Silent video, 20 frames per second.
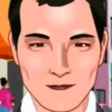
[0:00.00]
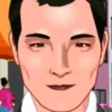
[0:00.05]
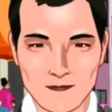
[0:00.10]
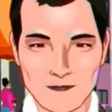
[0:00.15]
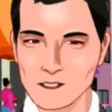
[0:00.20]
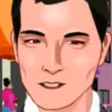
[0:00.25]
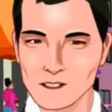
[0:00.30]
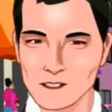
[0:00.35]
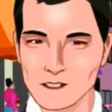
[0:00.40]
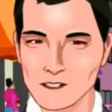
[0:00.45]

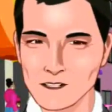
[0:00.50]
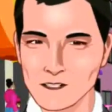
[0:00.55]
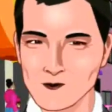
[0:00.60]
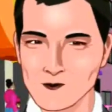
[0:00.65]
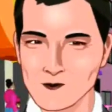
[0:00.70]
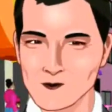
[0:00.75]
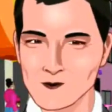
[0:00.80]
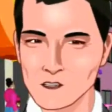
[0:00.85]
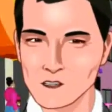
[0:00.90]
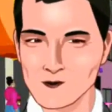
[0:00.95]
3-point
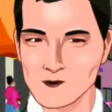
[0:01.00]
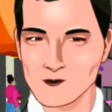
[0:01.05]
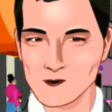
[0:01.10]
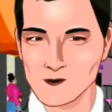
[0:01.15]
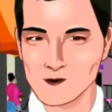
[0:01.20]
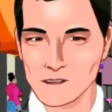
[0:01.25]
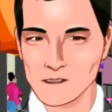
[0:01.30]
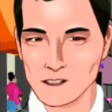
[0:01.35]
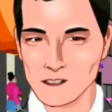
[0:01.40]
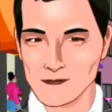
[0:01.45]

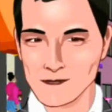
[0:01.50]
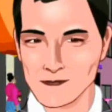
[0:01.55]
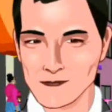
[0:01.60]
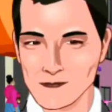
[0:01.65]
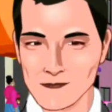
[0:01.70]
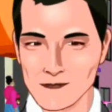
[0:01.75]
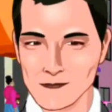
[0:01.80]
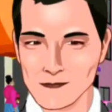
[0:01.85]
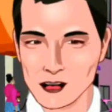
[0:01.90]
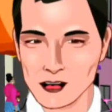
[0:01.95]
turns.
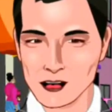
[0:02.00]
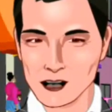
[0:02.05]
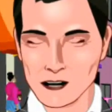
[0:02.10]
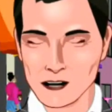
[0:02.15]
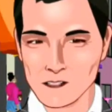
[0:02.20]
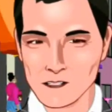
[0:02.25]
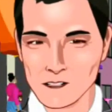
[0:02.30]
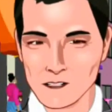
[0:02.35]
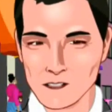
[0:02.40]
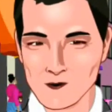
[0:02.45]
To make a
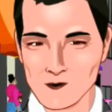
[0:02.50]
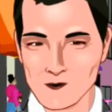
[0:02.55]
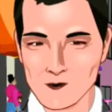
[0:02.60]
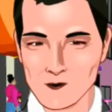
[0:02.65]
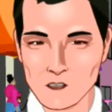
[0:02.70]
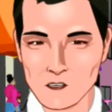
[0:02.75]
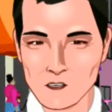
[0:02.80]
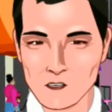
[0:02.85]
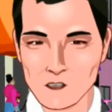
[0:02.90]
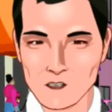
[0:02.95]
3-point
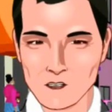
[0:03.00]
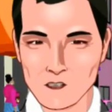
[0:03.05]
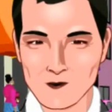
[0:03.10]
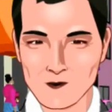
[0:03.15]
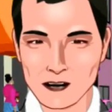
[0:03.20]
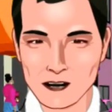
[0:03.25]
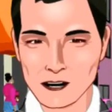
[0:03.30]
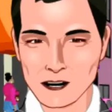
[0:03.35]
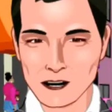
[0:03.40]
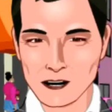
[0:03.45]
turn on the
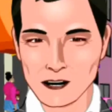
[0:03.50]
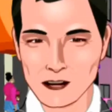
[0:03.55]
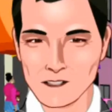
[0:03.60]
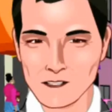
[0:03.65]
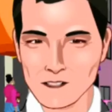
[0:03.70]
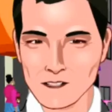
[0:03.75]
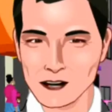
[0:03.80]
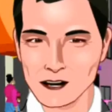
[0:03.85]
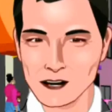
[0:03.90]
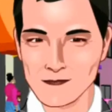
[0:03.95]

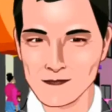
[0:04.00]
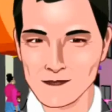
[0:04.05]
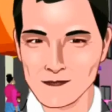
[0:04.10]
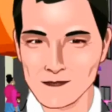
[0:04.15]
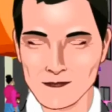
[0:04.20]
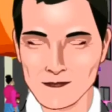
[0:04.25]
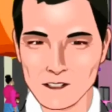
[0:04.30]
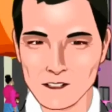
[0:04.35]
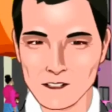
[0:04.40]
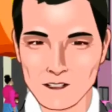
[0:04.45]
highway, you
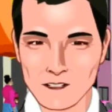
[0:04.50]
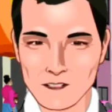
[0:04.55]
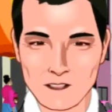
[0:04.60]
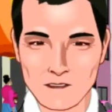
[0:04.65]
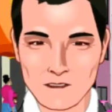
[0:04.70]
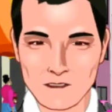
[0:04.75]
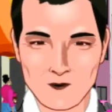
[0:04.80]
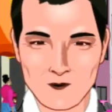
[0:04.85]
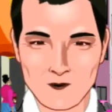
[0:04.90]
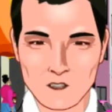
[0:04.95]
must
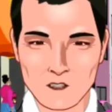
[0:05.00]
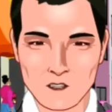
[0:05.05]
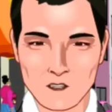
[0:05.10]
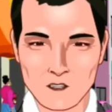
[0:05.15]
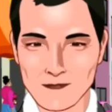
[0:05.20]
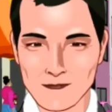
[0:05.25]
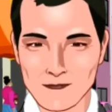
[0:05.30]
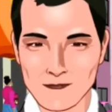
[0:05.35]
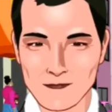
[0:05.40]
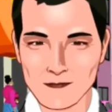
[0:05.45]
first
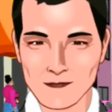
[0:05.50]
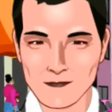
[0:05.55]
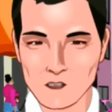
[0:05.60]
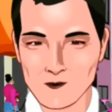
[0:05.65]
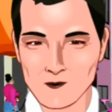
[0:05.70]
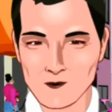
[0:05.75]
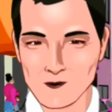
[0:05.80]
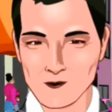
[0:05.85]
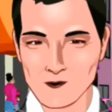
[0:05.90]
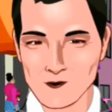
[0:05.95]

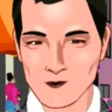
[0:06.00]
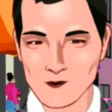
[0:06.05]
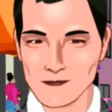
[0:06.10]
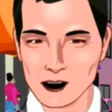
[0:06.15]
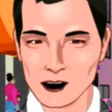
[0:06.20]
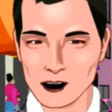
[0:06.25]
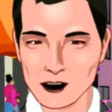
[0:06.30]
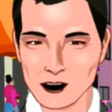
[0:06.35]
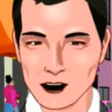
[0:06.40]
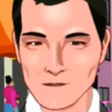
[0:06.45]
turn
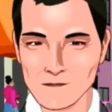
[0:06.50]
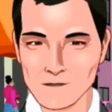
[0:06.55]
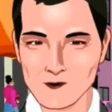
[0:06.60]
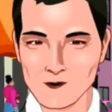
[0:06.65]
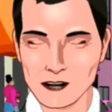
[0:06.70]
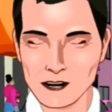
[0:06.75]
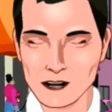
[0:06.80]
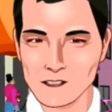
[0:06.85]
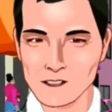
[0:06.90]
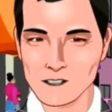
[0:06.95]
on your right
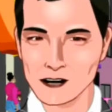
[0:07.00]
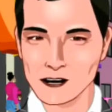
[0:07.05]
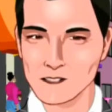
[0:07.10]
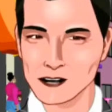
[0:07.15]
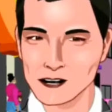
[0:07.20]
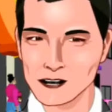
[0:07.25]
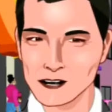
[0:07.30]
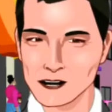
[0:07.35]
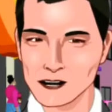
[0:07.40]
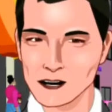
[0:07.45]
signal
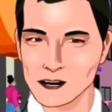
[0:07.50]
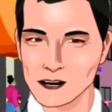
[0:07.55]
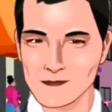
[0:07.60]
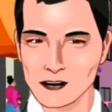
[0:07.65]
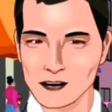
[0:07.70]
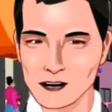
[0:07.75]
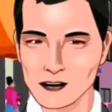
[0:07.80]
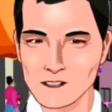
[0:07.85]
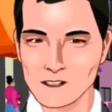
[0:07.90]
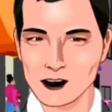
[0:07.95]
and
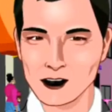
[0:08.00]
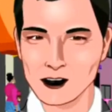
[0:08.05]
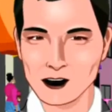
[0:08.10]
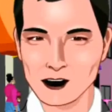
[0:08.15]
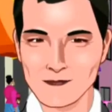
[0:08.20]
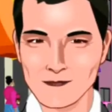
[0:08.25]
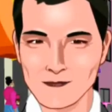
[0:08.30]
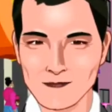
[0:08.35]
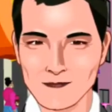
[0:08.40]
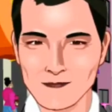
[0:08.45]
pull
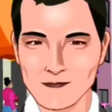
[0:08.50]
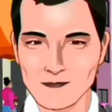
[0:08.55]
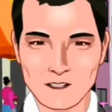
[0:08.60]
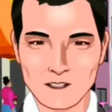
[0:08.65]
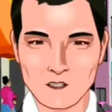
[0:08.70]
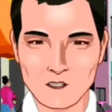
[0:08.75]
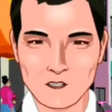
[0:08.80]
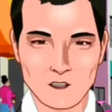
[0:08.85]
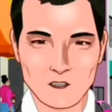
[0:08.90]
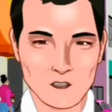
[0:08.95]
off to the
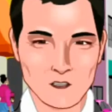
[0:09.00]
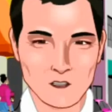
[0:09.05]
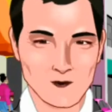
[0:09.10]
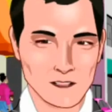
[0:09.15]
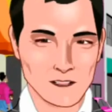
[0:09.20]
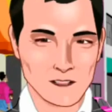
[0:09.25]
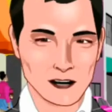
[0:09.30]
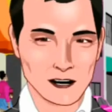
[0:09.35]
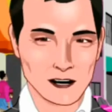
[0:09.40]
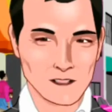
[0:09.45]

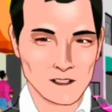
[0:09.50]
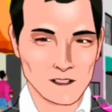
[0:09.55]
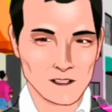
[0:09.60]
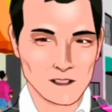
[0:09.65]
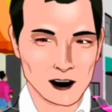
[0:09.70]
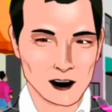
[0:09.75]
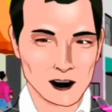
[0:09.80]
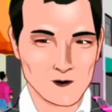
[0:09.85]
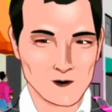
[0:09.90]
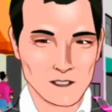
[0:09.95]
extreme
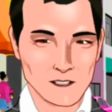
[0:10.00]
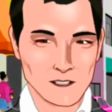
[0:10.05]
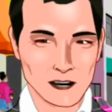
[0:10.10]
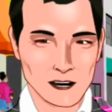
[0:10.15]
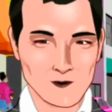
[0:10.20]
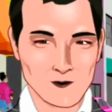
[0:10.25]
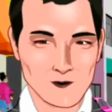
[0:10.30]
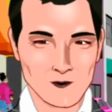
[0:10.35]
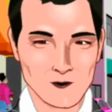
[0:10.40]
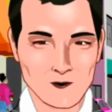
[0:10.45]
right side of
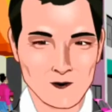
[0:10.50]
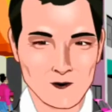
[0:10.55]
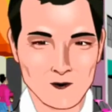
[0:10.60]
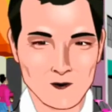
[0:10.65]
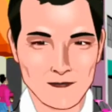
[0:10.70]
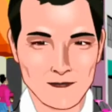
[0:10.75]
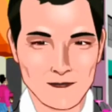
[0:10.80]
the road.